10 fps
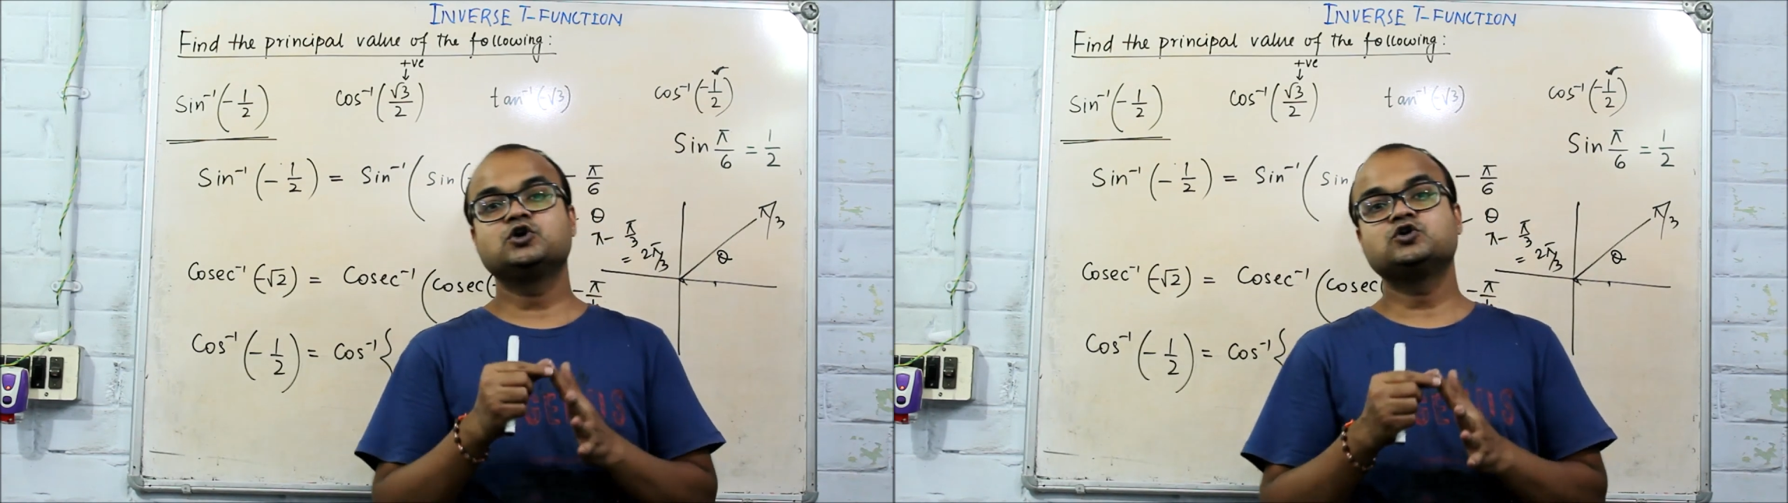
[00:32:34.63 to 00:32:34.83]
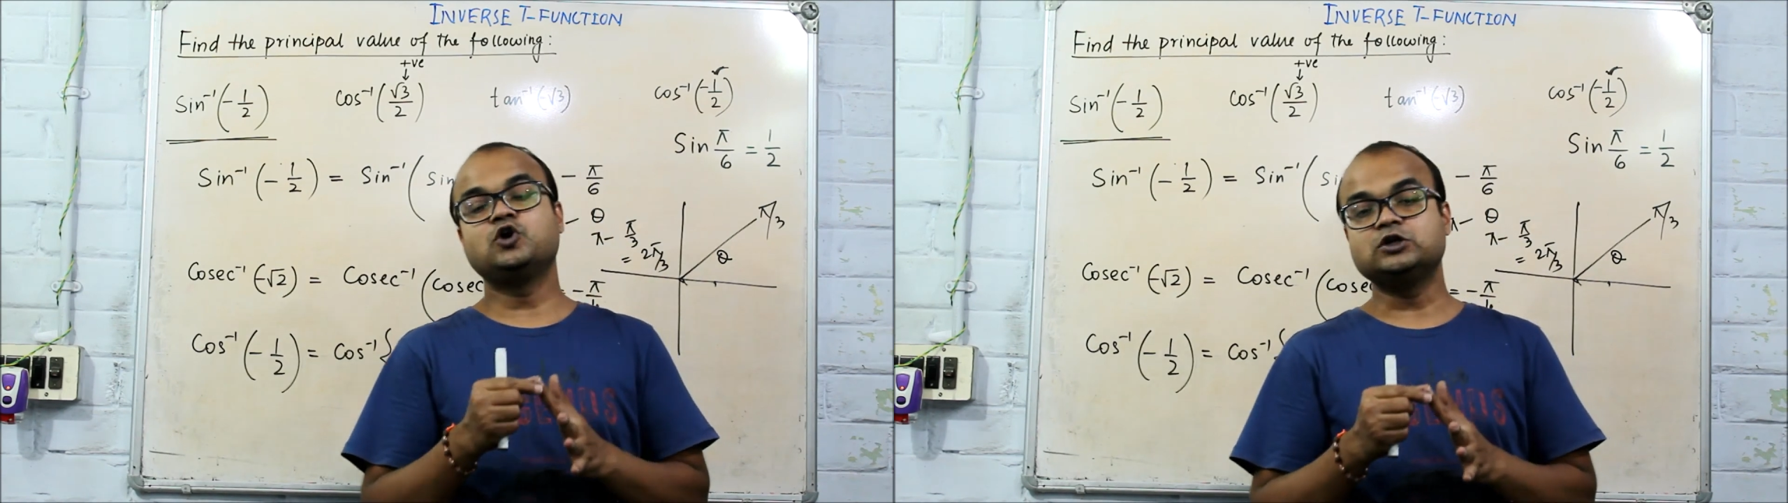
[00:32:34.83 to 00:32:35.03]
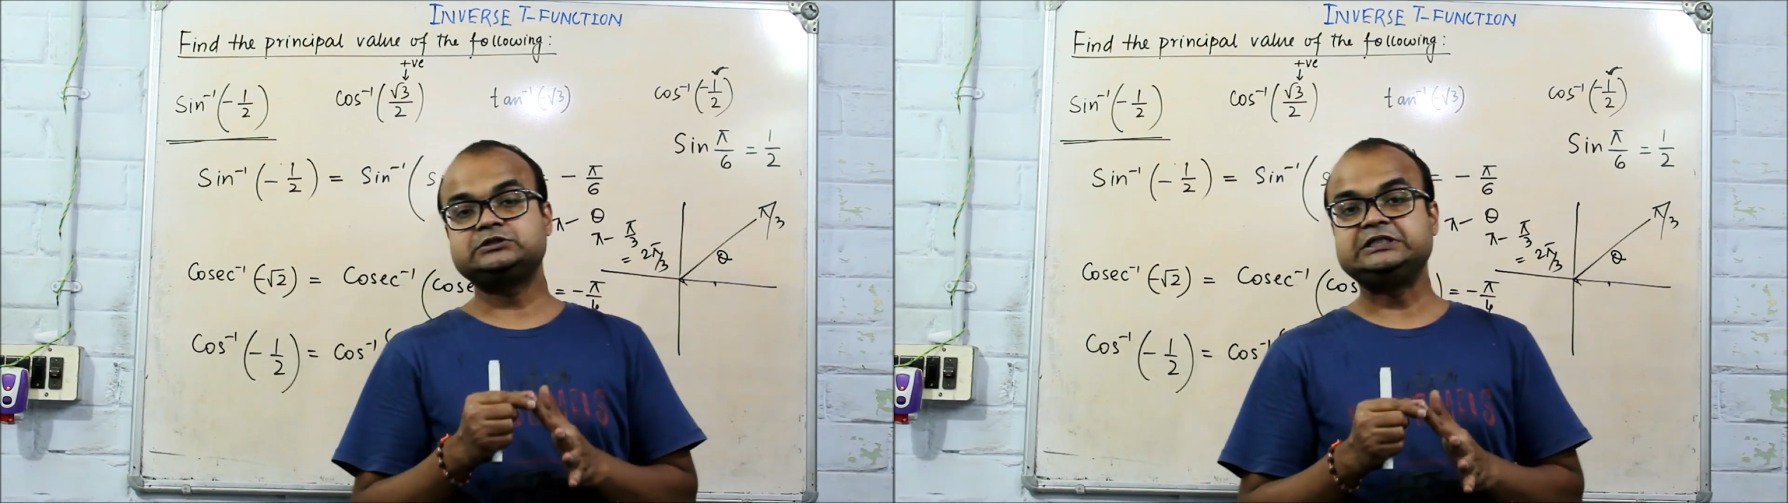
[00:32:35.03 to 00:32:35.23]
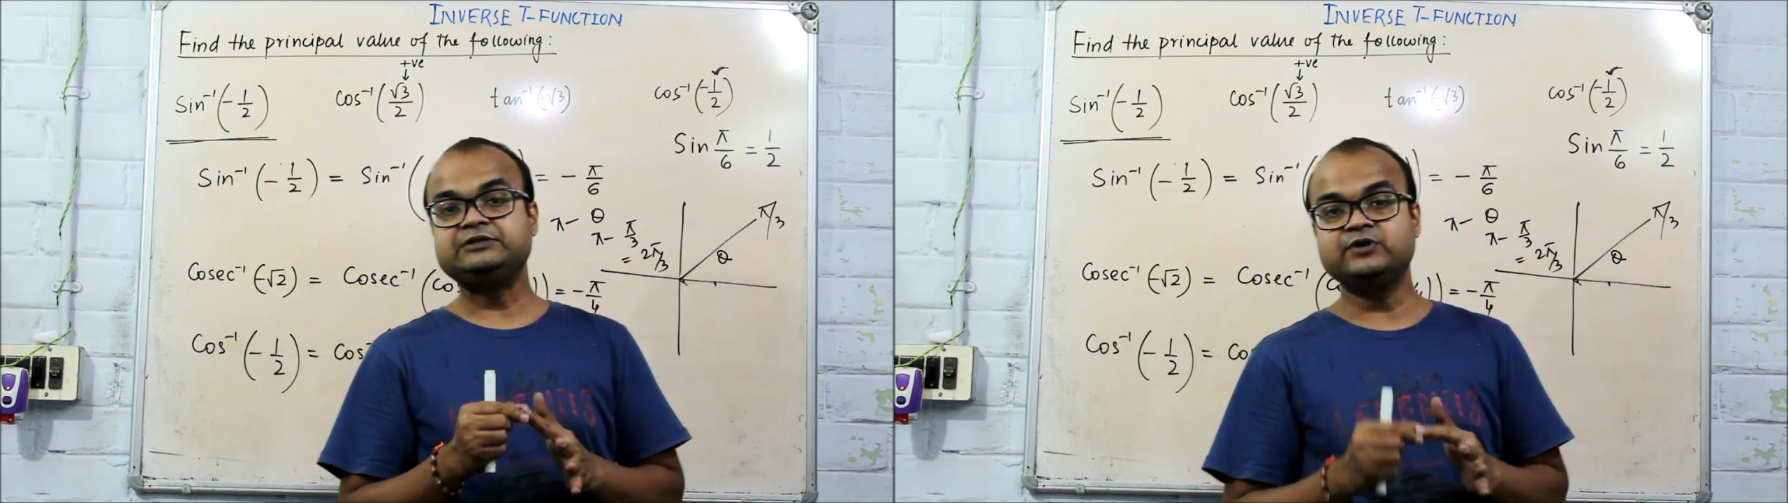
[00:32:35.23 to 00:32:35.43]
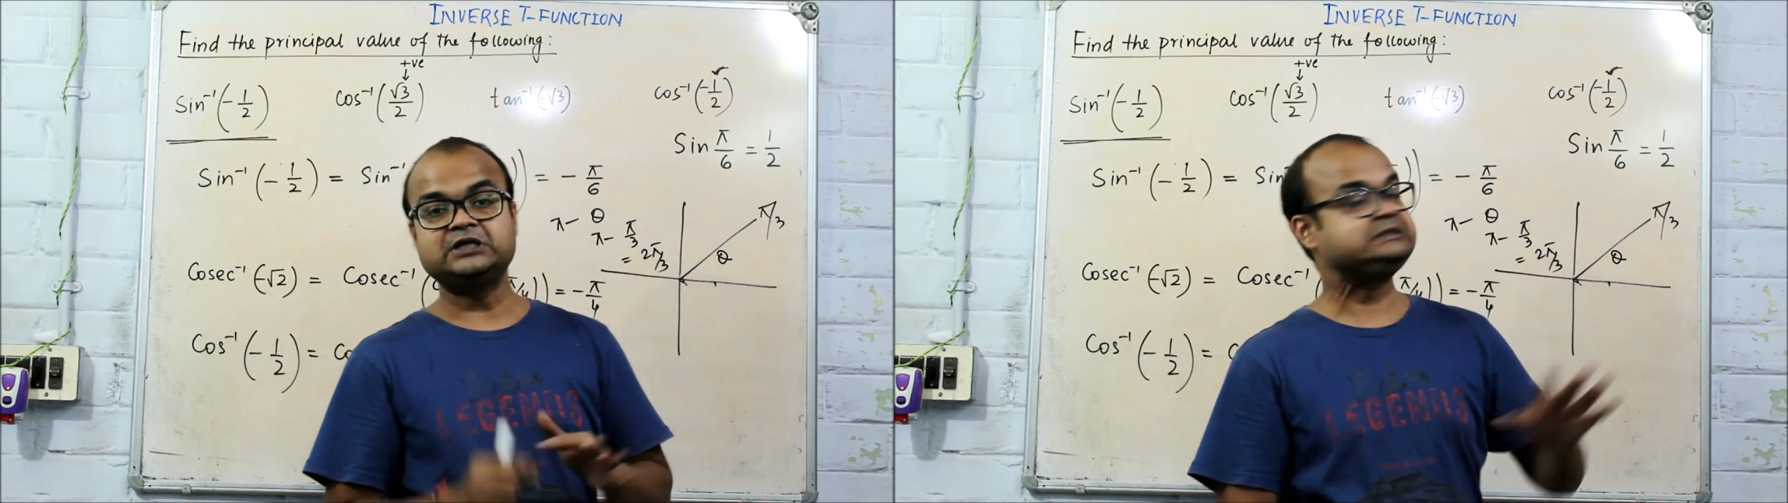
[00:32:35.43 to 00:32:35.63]
Cos
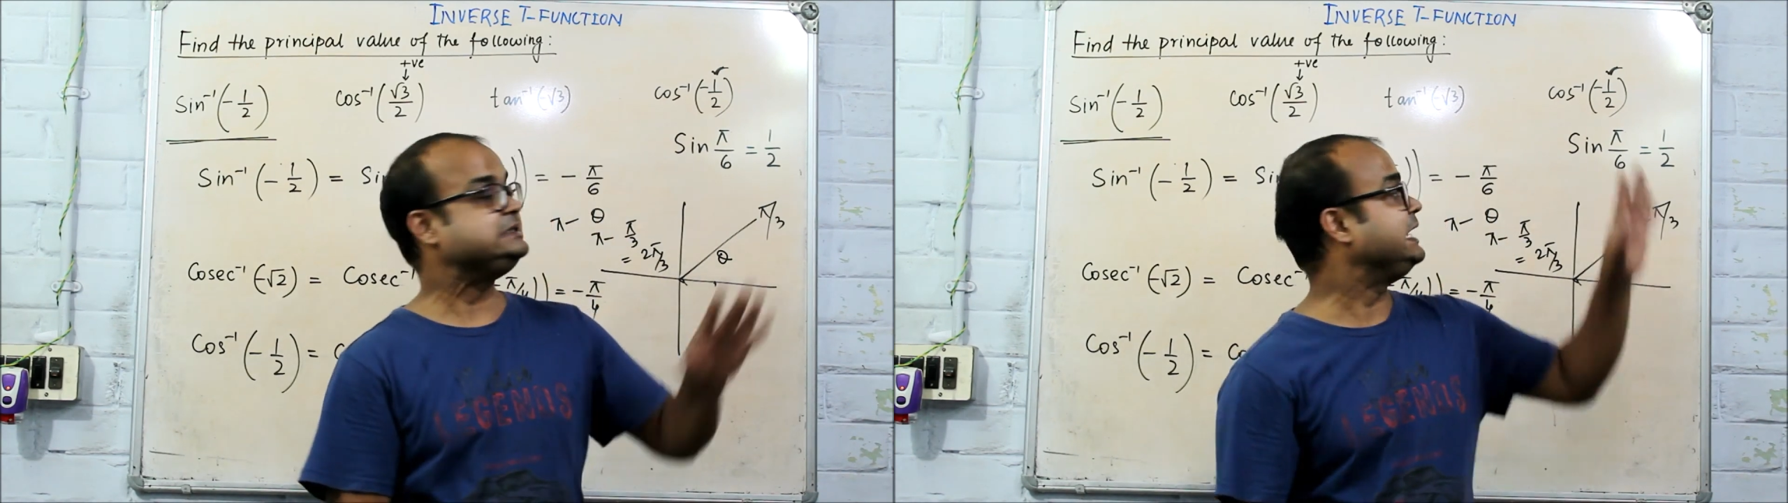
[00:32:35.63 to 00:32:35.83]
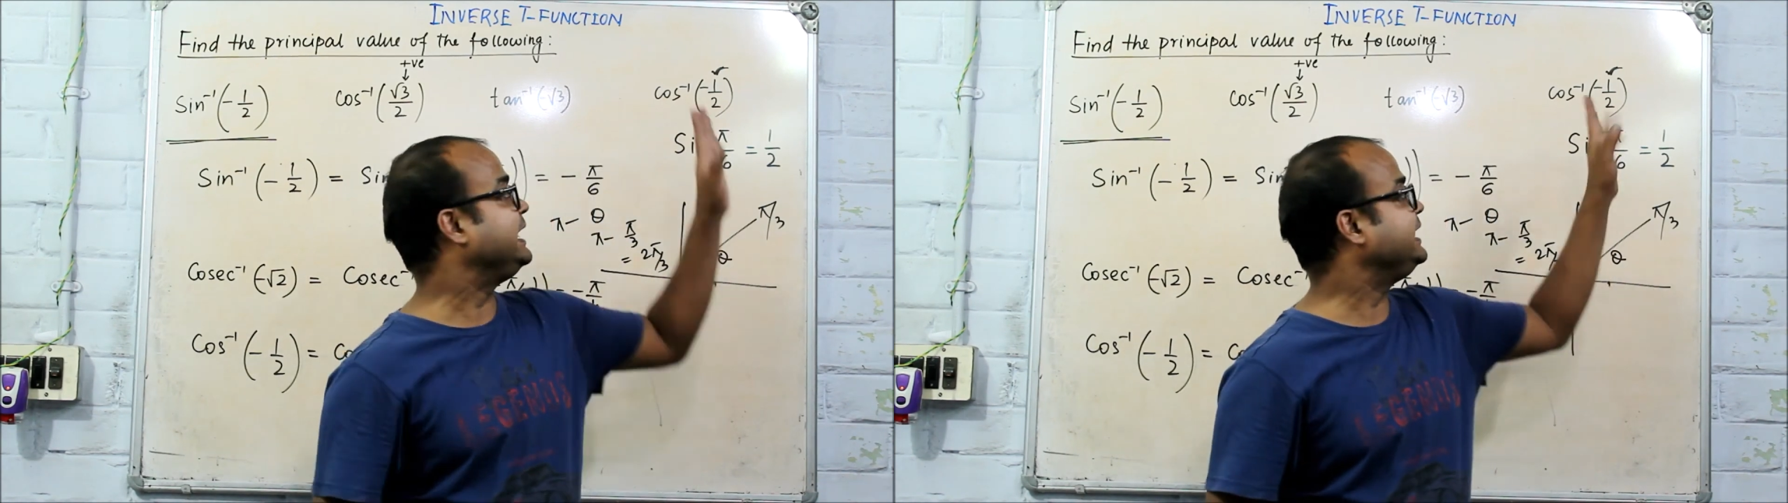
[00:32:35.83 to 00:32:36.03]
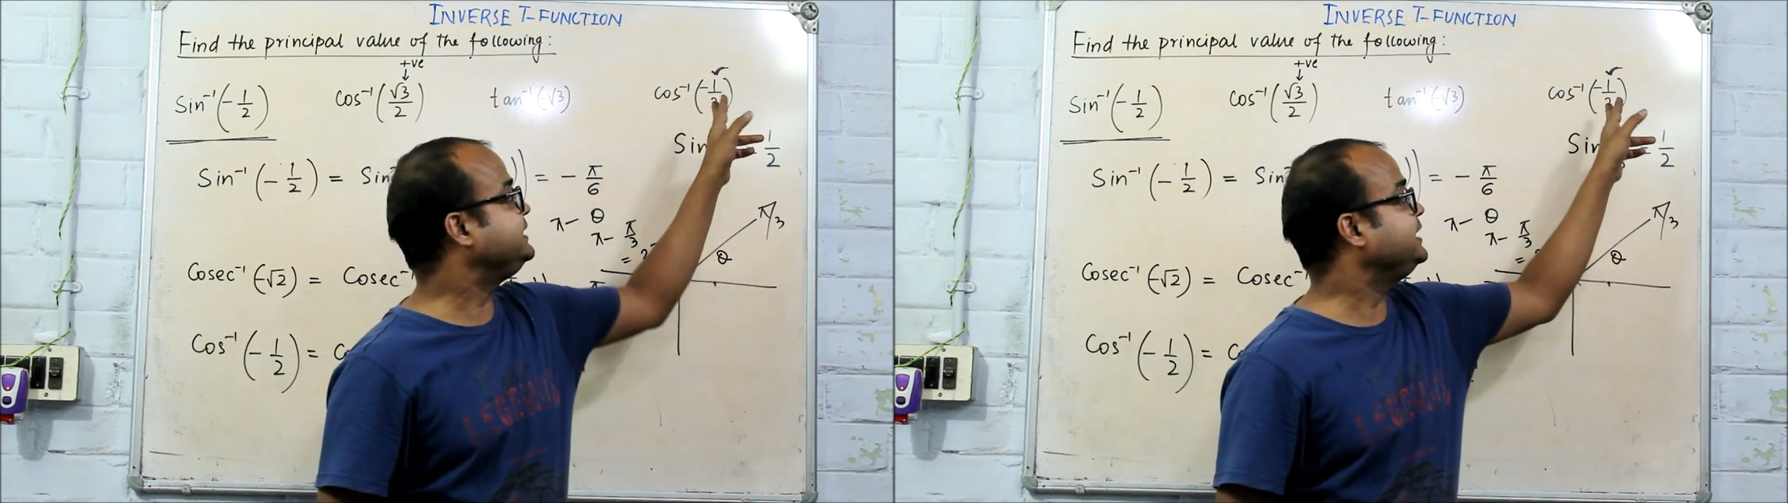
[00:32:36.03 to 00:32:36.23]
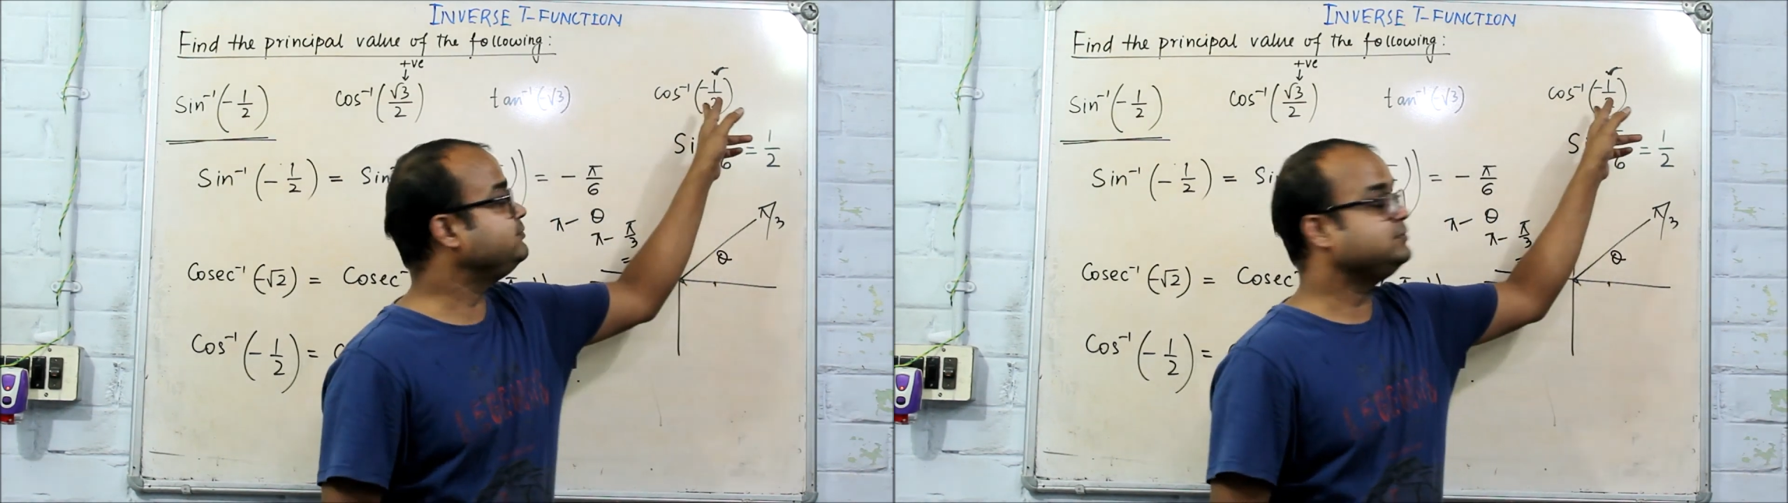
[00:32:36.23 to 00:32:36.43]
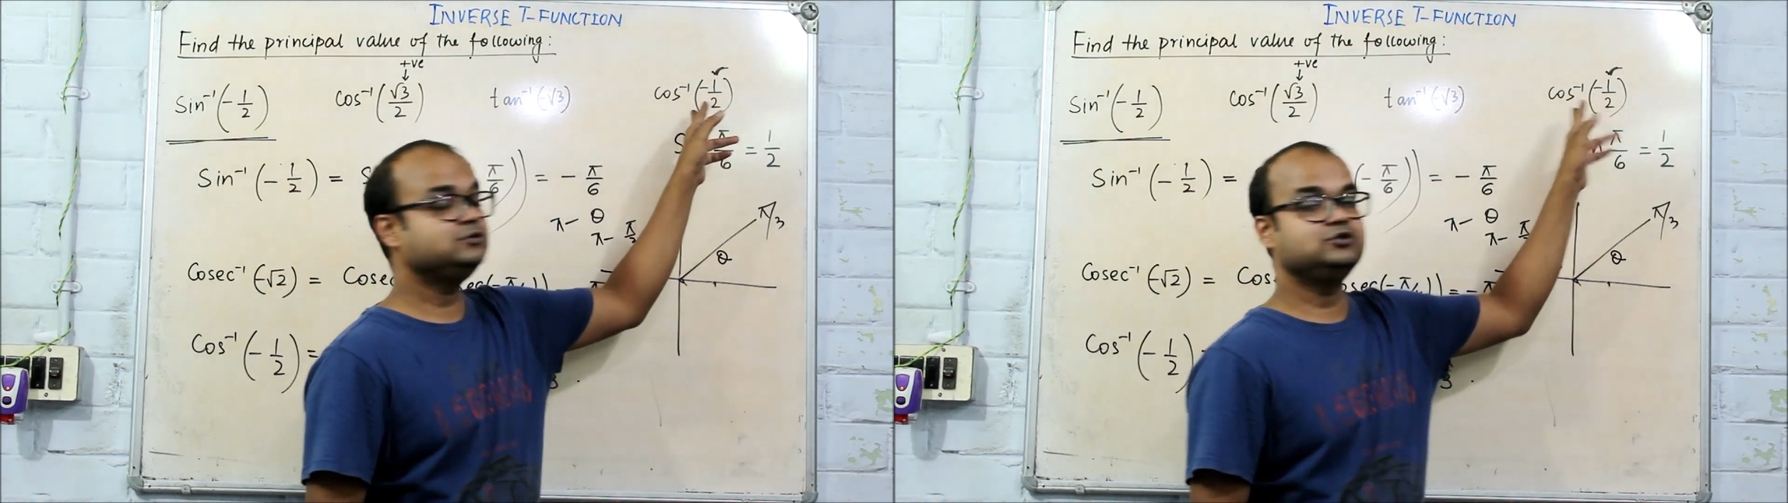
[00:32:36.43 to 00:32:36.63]
inverse
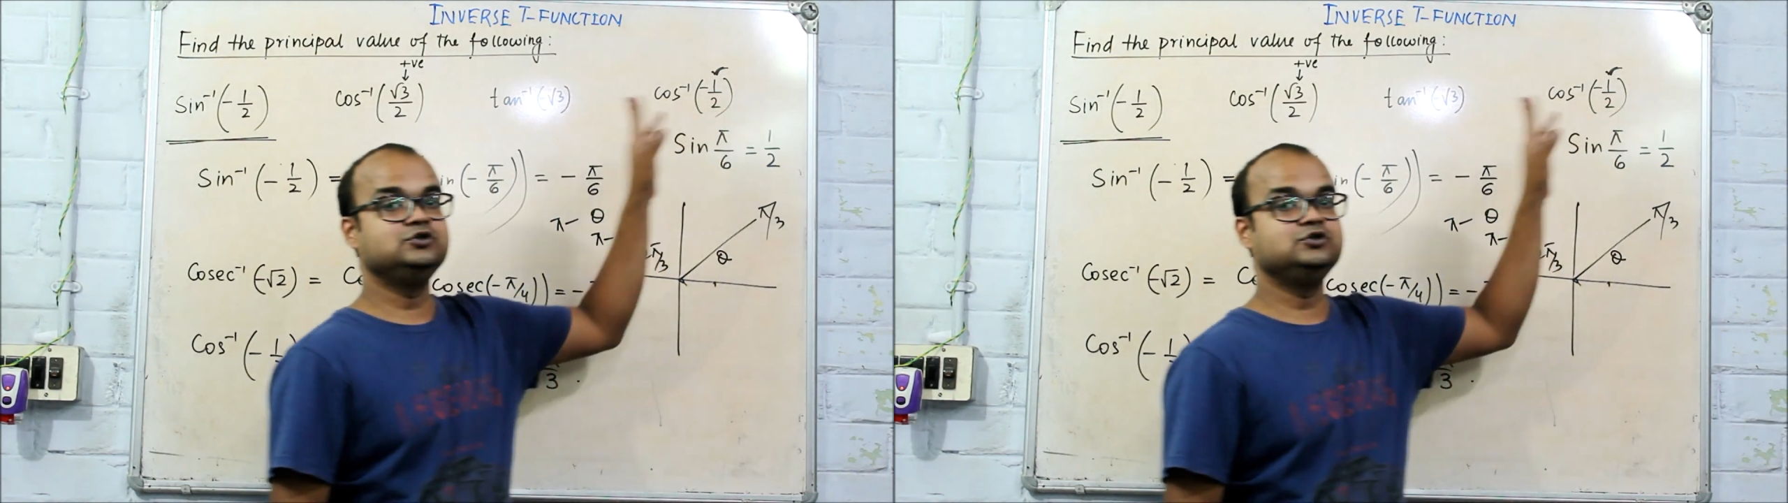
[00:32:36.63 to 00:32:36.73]
negative,